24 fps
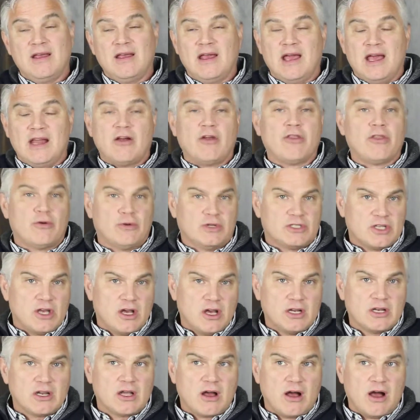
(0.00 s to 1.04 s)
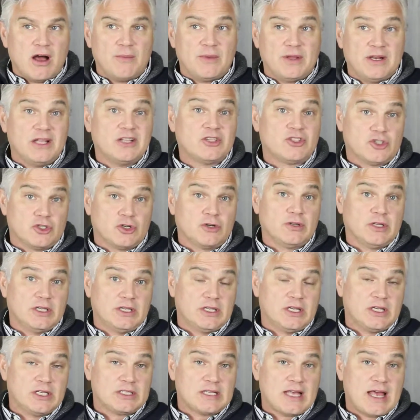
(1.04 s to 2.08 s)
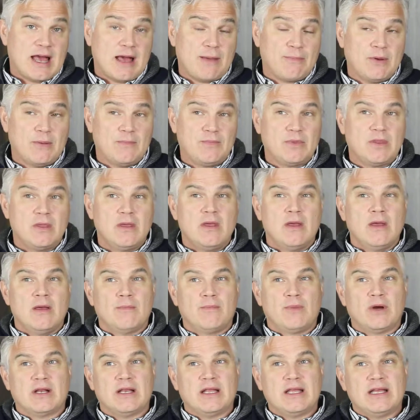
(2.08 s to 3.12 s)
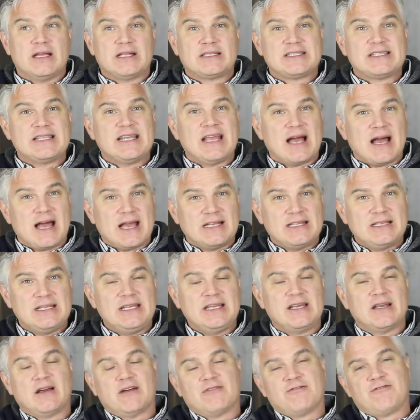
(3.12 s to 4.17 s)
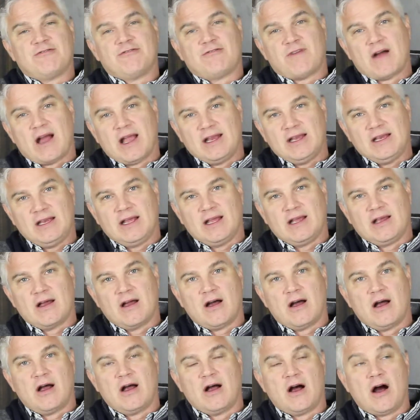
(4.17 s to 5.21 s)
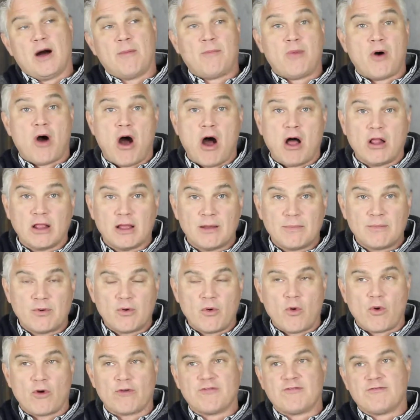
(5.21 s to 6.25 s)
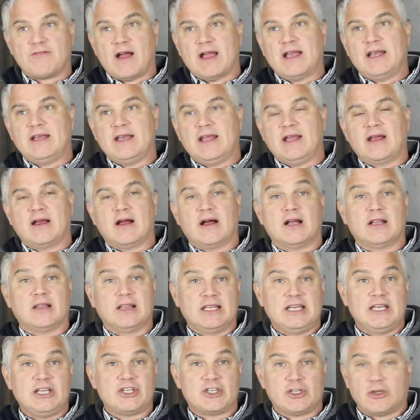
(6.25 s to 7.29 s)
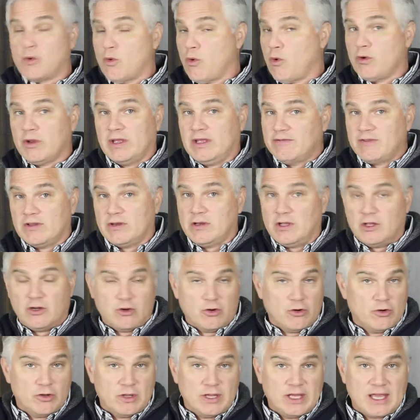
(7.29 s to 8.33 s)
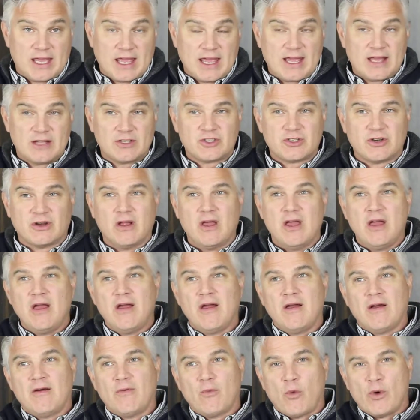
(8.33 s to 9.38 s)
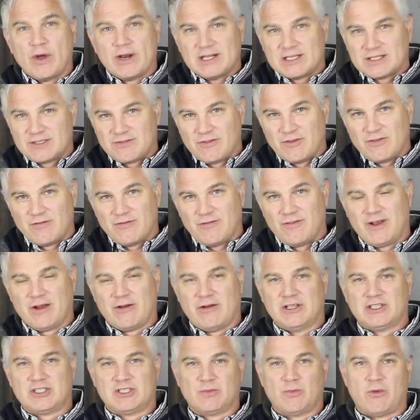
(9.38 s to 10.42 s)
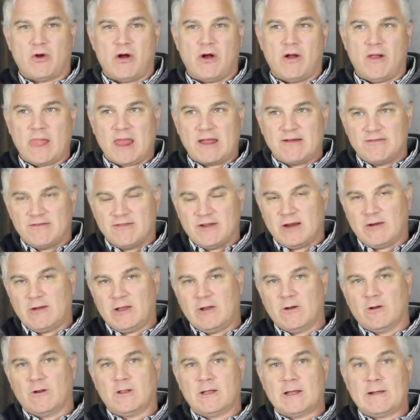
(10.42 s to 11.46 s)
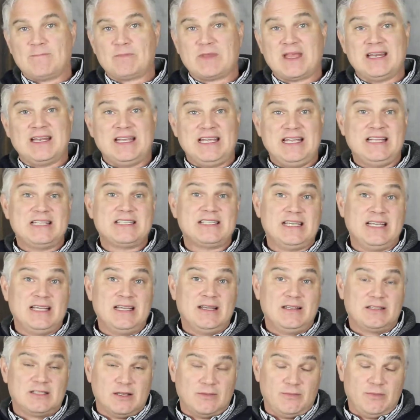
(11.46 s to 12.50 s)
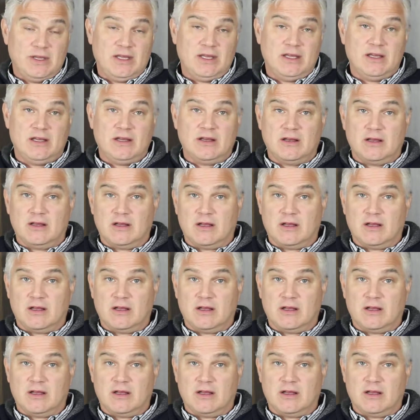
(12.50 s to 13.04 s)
And although it's uncommon, it certainly does happen. But it's the idea of finding a polyp or finding a lesion or even an early cancer when it's very small, very early, and easy to be